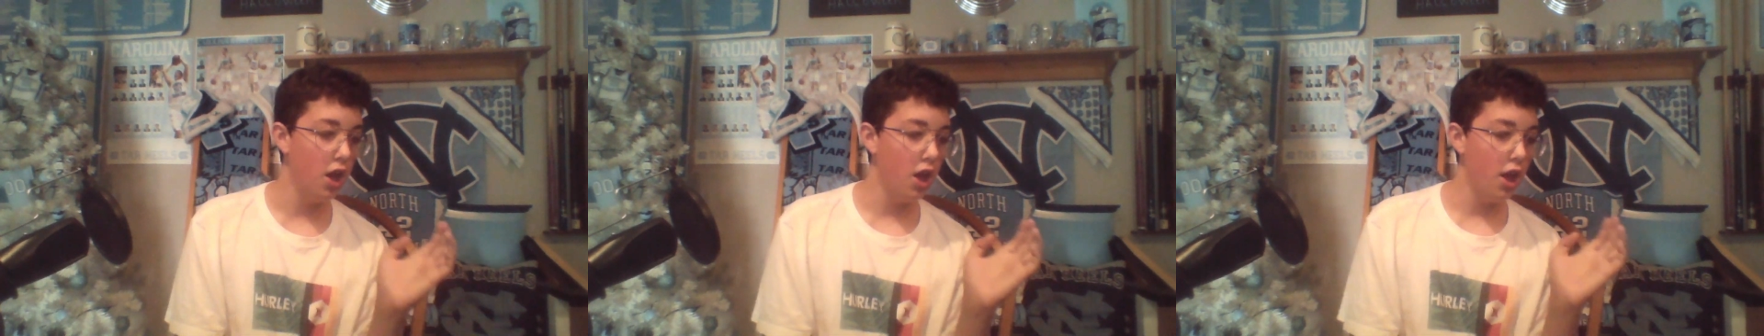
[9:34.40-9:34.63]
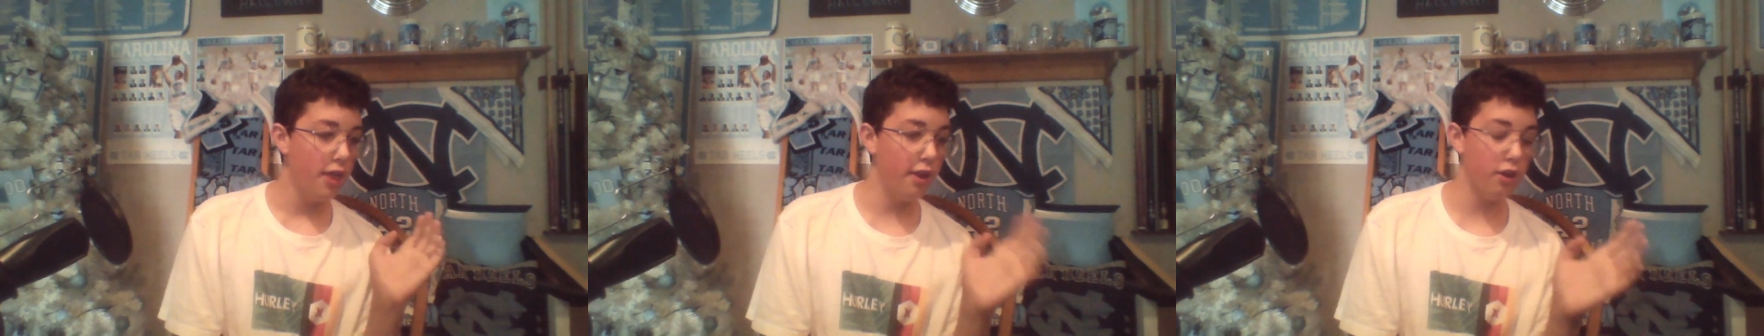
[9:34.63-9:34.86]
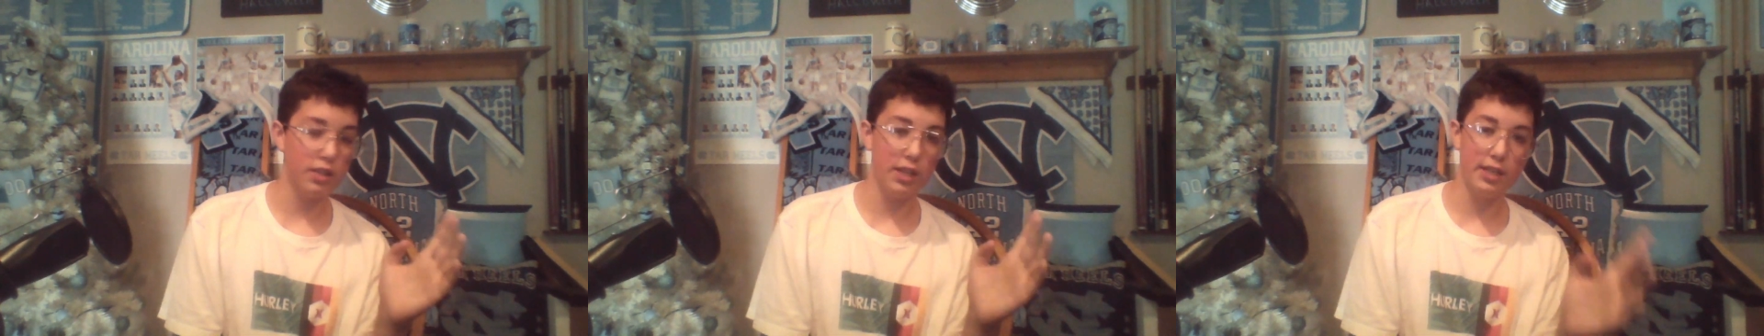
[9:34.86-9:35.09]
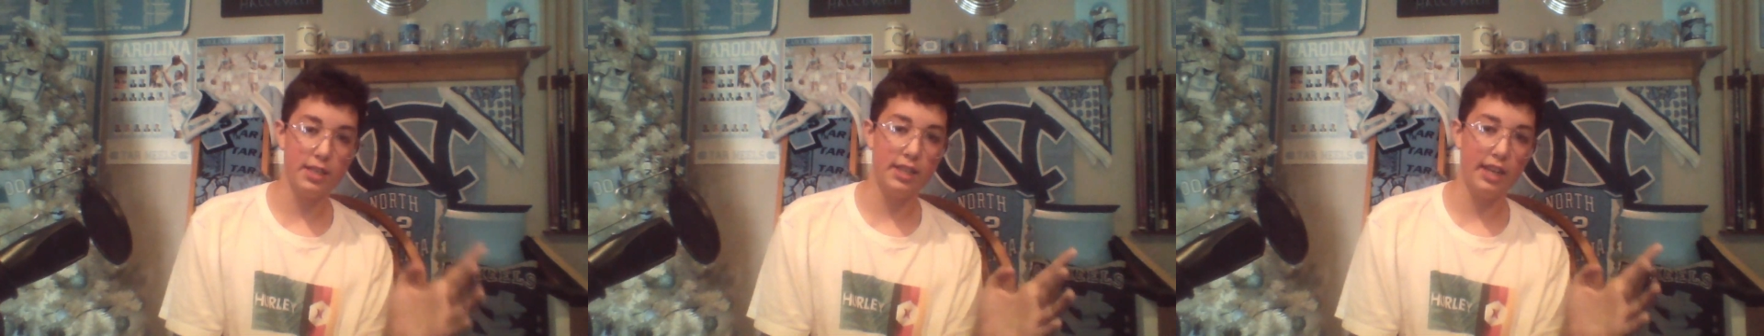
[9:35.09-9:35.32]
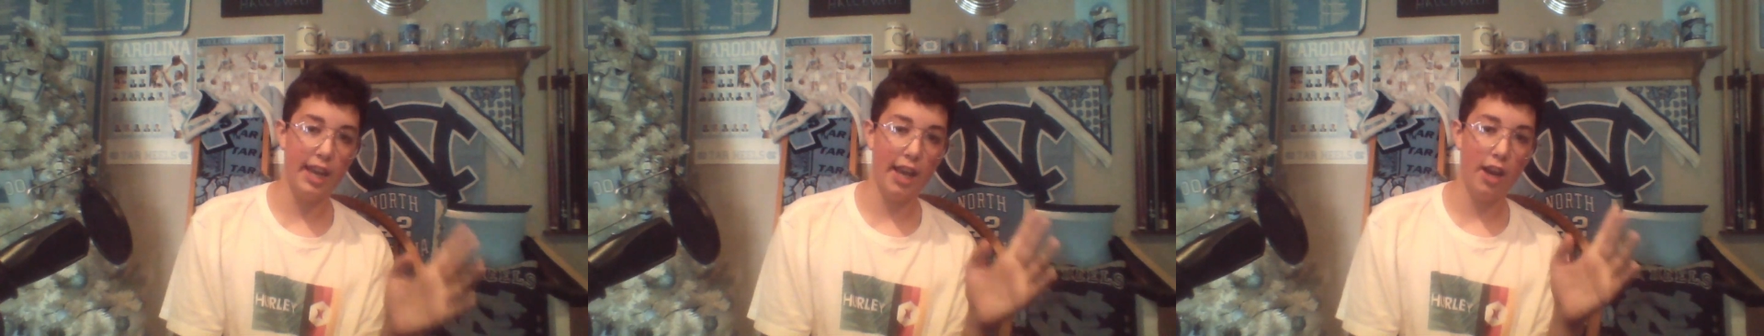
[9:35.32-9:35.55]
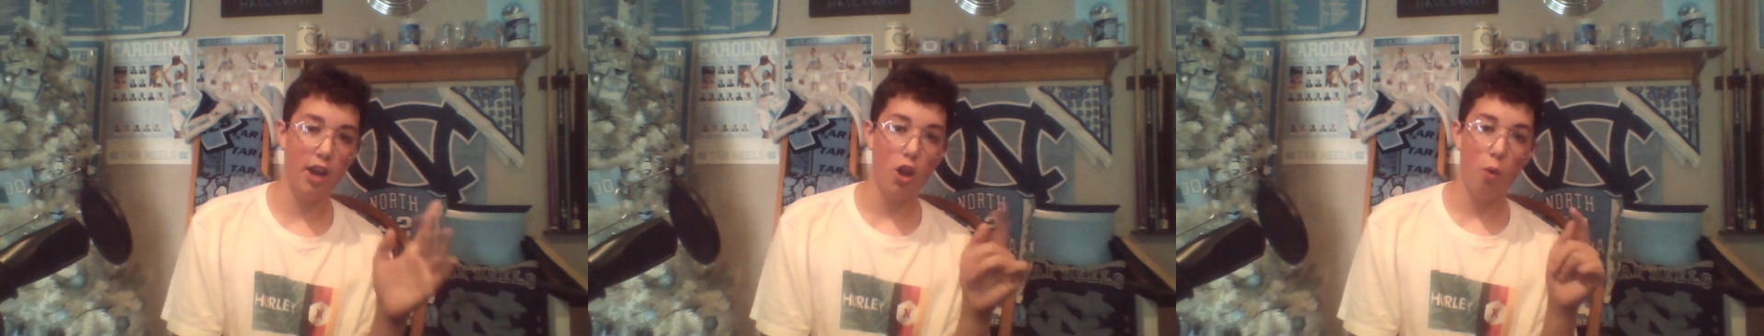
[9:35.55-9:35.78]
there's a scene
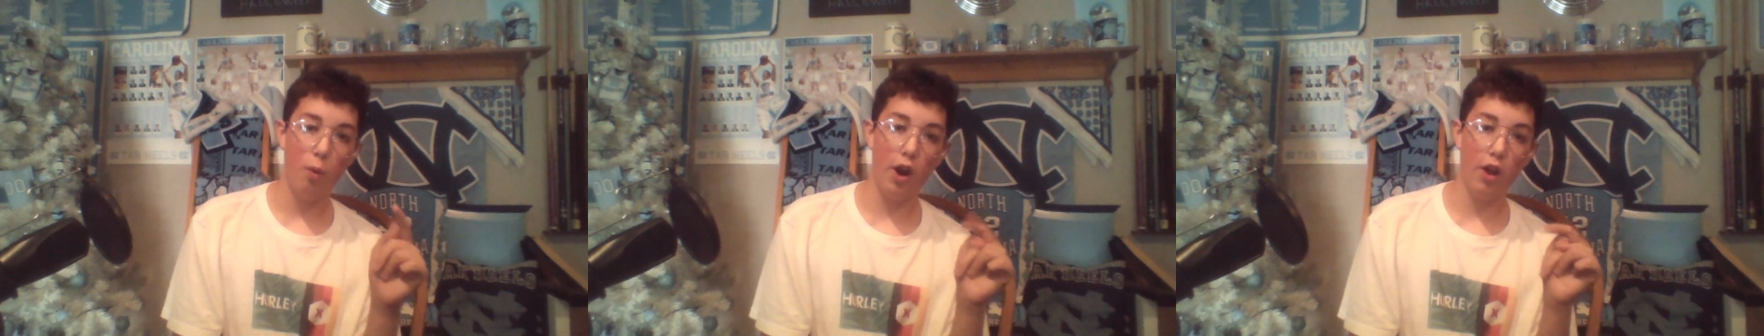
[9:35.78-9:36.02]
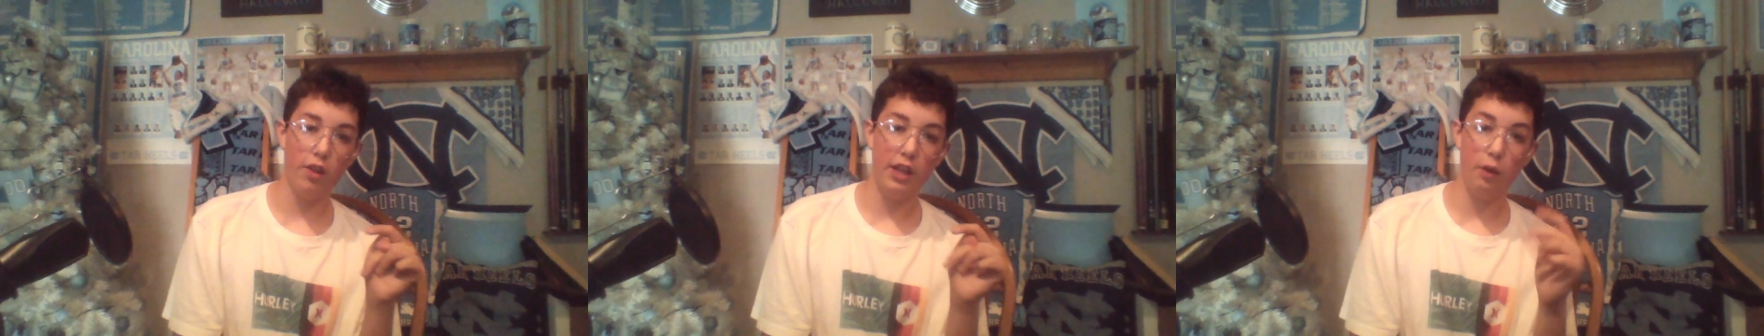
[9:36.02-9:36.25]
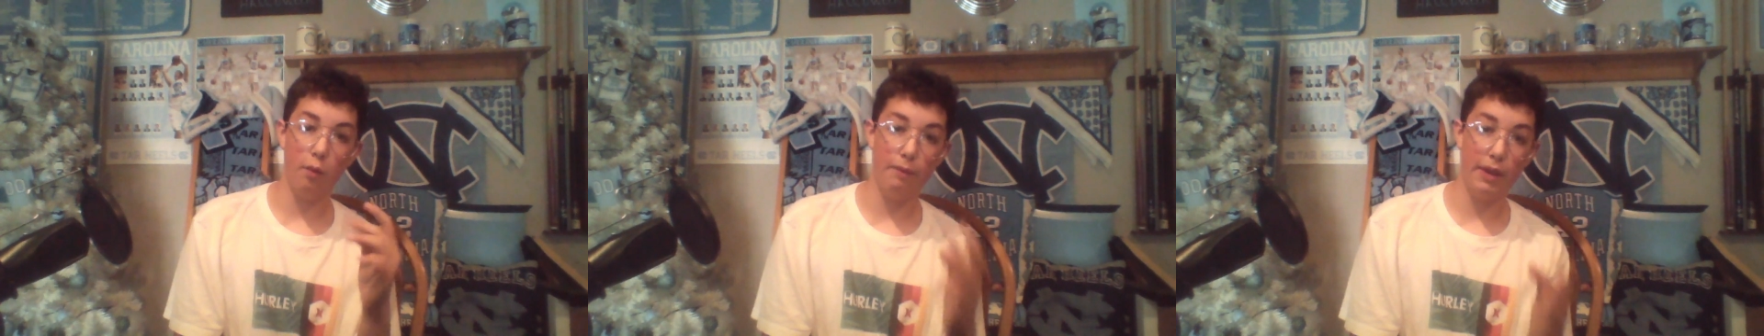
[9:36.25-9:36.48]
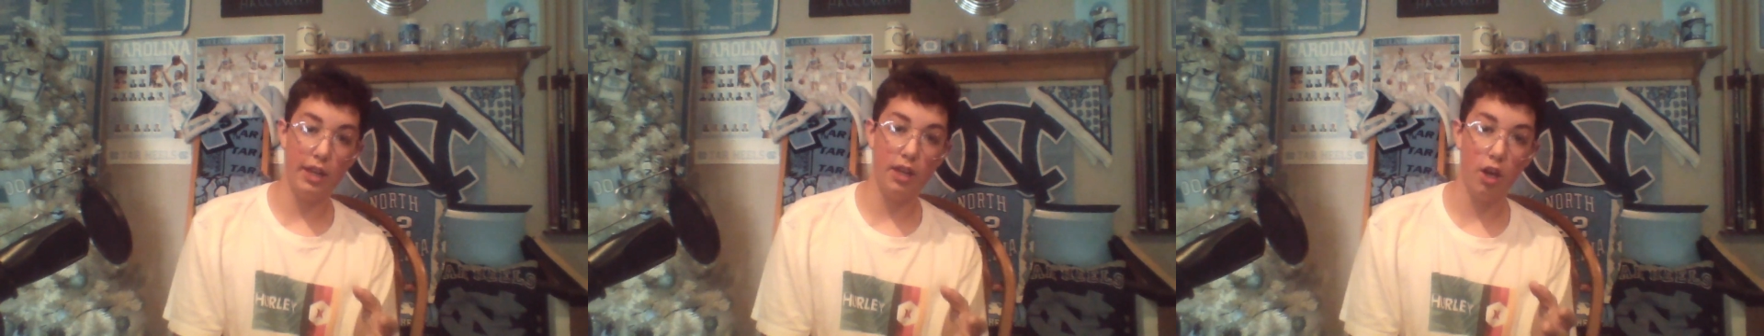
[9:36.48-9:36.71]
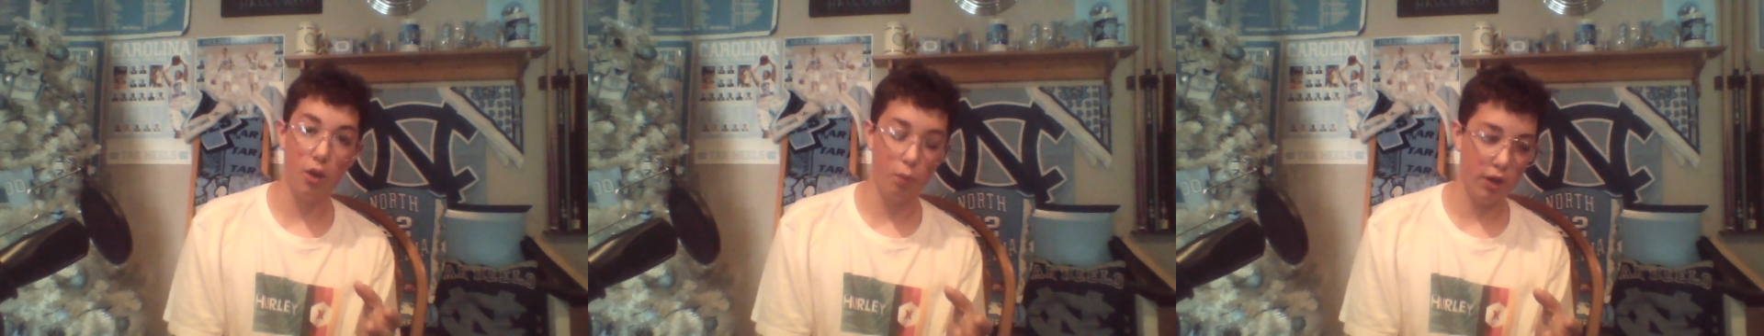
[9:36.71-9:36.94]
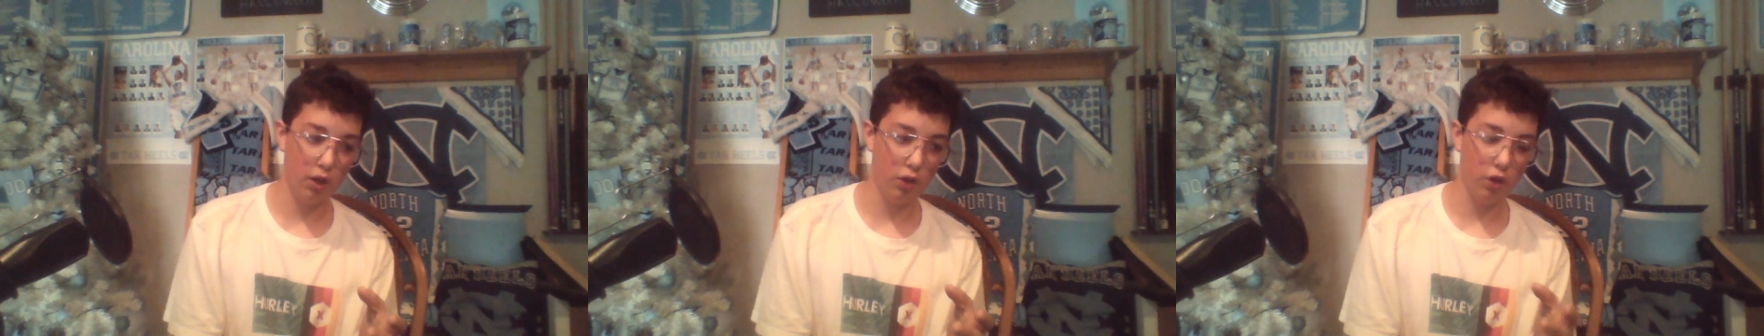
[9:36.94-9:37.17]
where the minigun wielder,